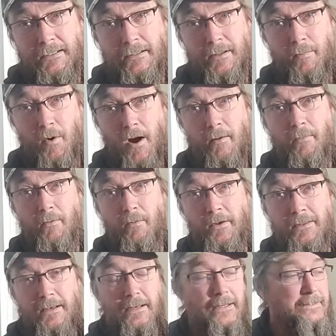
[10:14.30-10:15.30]
the problem
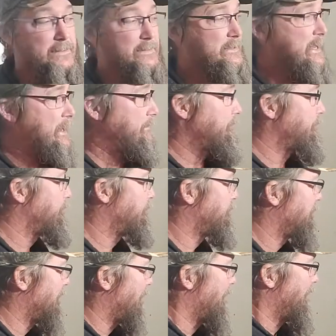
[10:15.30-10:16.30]
with it is that
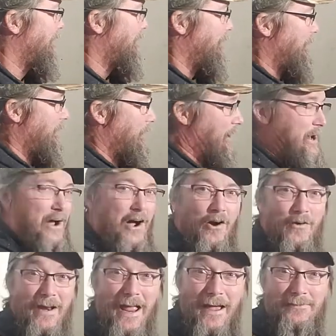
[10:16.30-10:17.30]
I
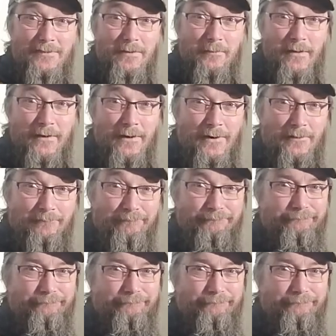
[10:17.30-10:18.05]
already have something here.